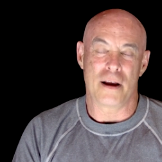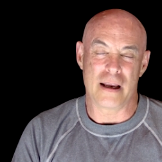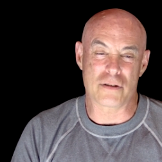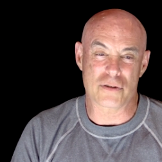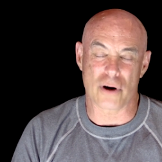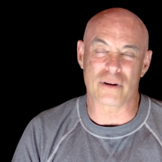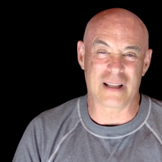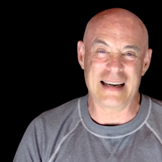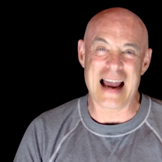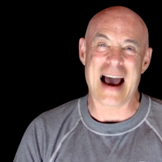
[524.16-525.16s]
it's
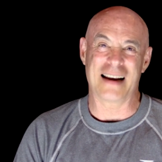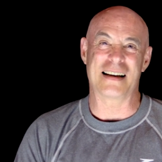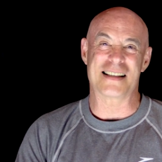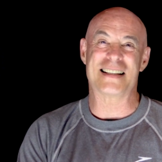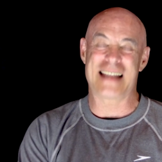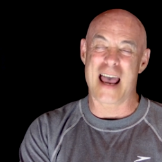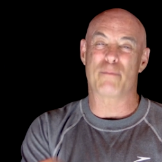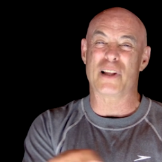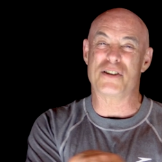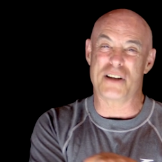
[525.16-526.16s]
certainly not an
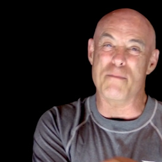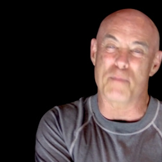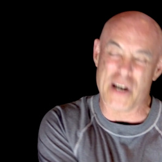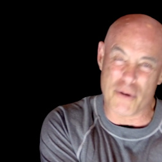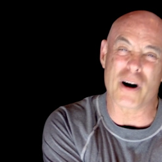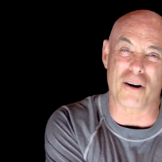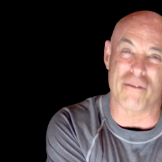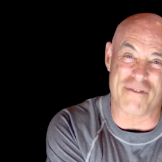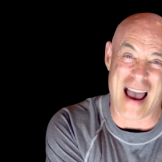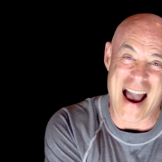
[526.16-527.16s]
established
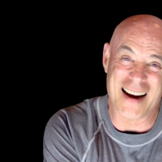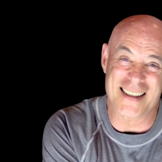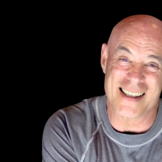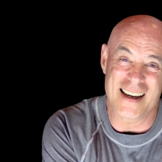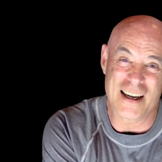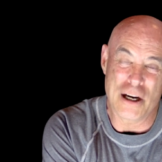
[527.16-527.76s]
empirical fact